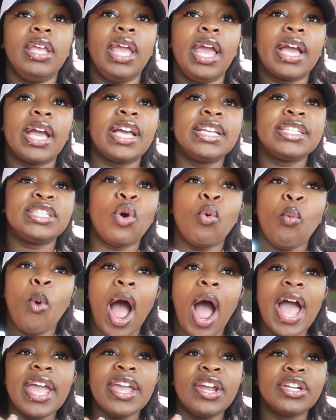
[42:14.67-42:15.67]
Yeah, because the
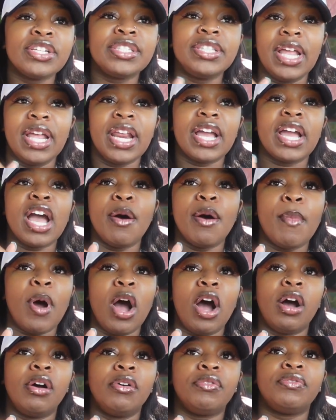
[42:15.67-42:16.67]
wires didn't come
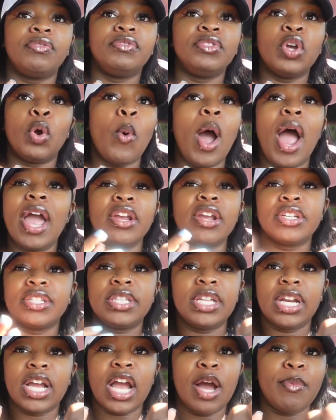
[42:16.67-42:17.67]
off. The wires
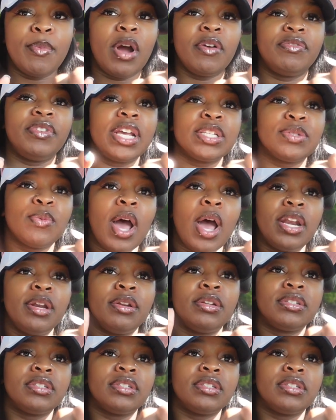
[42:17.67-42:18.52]
didn't come off. That's why.